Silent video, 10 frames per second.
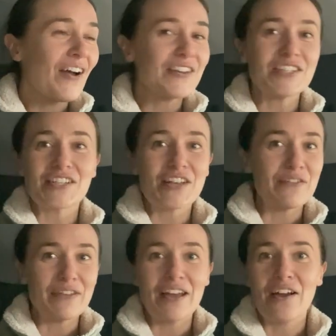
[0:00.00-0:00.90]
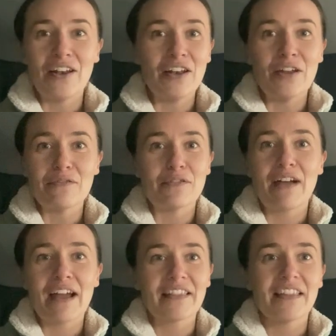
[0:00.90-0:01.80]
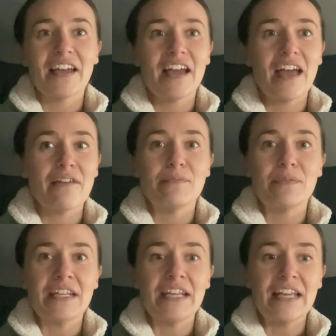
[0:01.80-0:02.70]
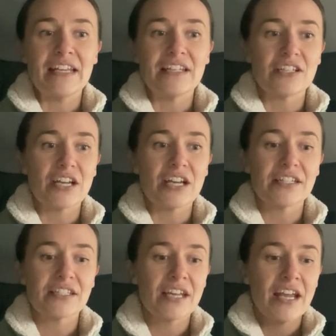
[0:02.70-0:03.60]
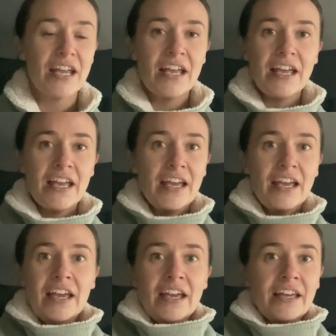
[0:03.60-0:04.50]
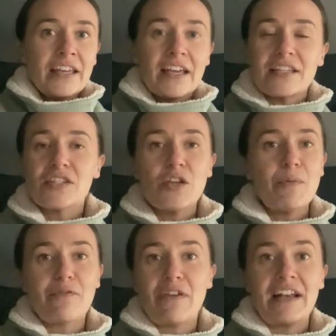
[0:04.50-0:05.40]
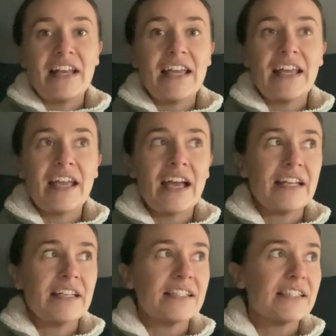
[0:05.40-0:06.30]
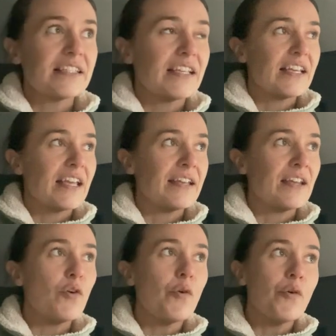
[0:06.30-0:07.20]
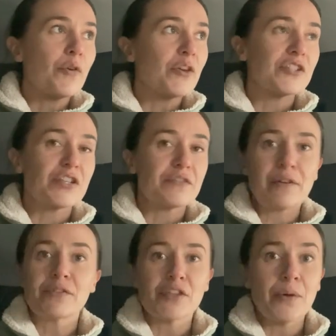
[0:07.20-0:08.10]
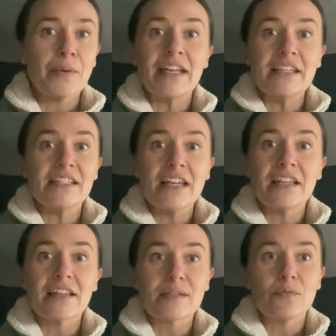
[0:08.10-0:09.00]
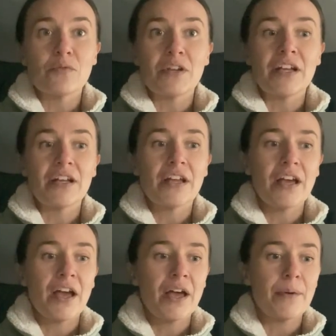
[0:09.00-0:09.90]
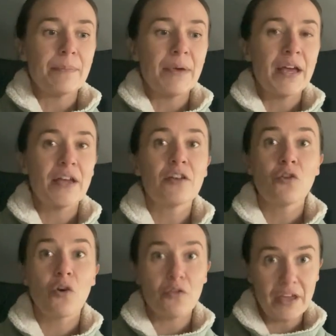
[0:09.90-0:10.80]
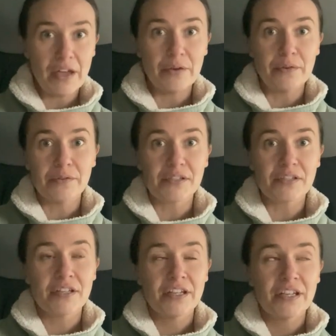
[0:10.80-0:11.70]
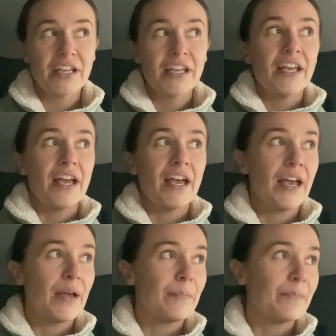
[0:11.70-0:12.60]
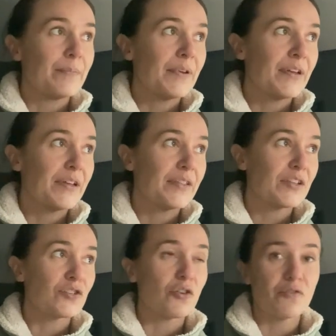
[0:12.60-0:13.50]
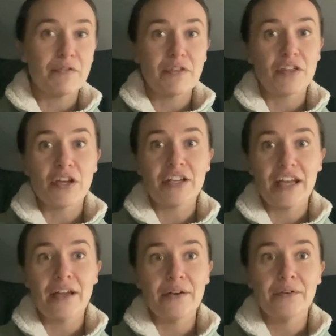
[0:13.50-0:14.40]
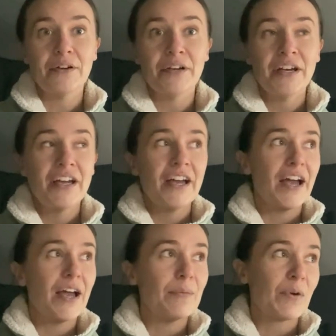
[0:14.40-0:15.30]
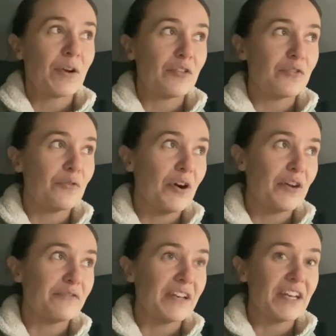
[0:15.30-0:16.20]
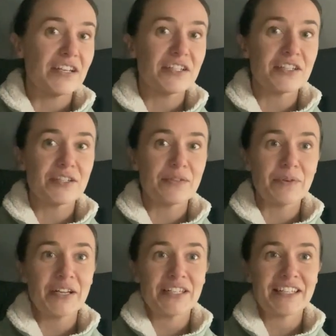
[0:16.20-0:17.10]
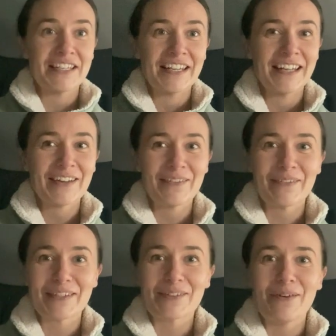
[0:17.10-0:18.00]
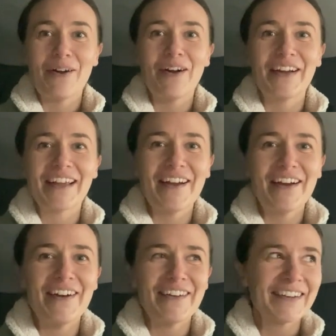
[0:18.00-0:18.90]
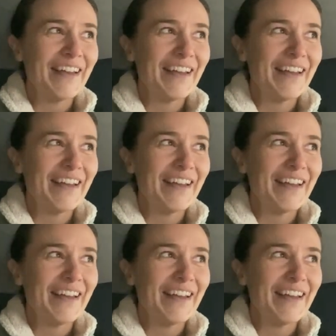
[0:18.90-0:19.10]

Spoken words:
just love it. I love the fact that everybody is just, yeah, super friendly, and it all has just felt so easy this morning. Not the hills, the shocker of the third hill, when I thought I'd finished, was quite hard,